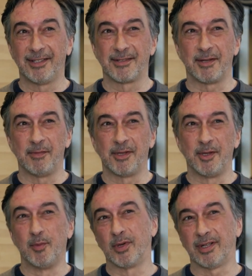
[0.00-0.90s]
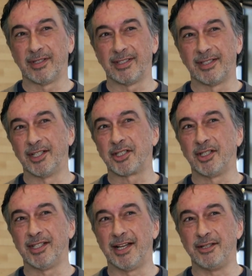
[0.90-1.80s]
Some of them were,
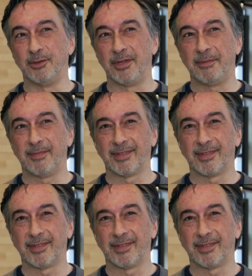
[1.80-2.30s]
luckily I knew them.